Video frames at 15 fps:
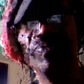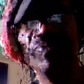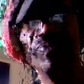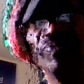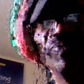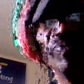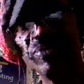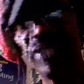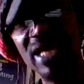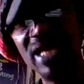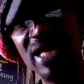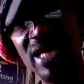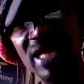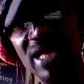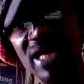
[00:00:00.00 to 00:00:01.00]
Get to the website
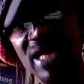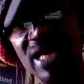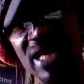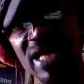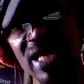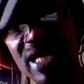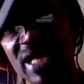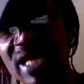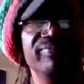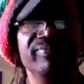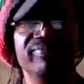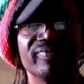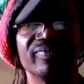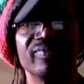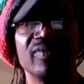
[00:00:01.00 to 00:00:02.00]
and become a supporter.
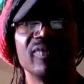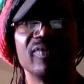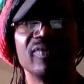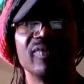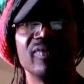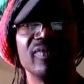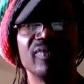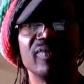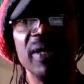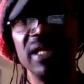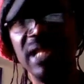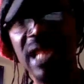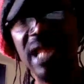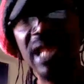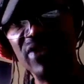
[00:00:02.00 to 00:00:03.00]
Become a
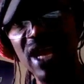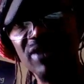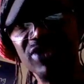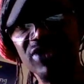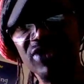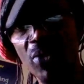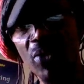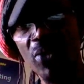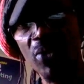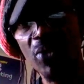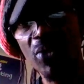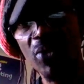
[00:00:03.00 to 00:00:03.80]
lifetime supporter.